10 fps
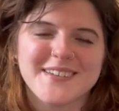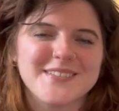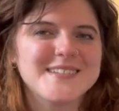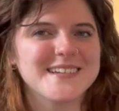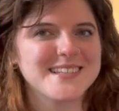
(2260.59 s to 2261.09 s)

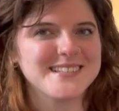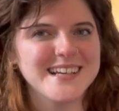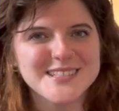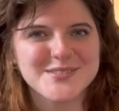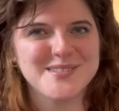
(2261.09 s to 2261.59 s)

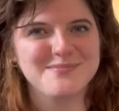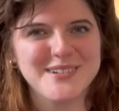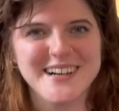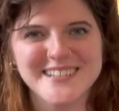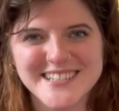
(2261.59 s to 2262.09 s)
successful
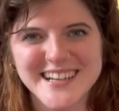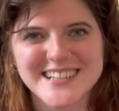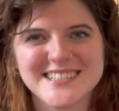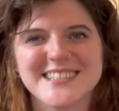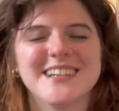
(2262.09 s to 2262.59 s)

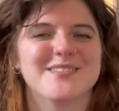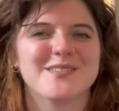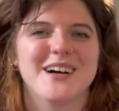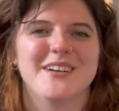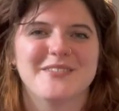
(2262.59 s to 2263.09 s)
projects that have
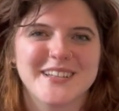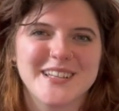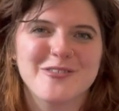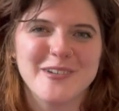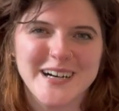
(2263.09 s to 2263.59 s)
gone
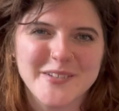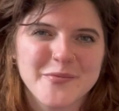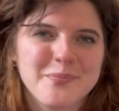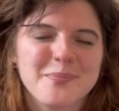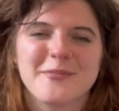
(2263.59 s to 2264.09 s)
really well.
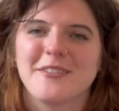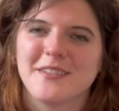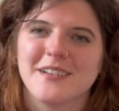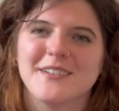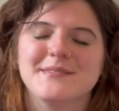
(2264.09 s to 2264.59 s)

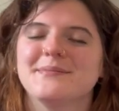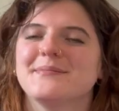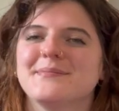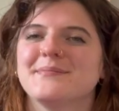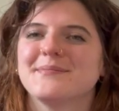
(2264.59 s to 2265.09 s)
So
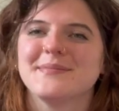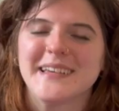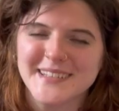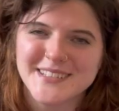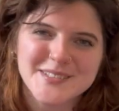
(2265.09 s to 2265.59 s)

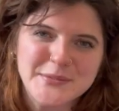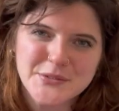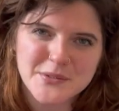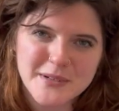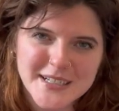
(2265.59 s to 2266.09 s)
thank you so much
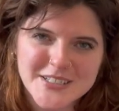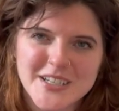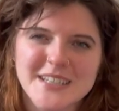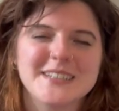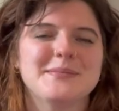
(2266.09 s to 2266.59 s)
for
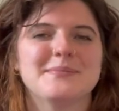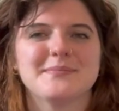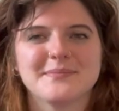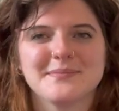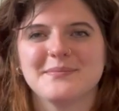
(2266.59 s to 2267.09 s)
watching.
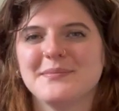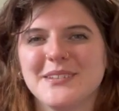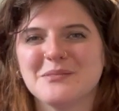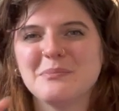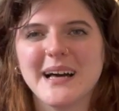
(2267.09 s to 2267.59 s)

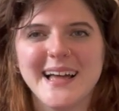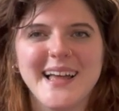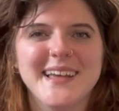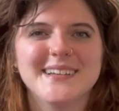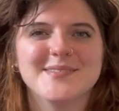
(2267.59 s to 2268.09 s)

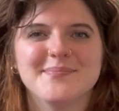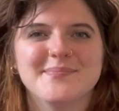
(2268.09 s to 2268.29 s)
Goodbye.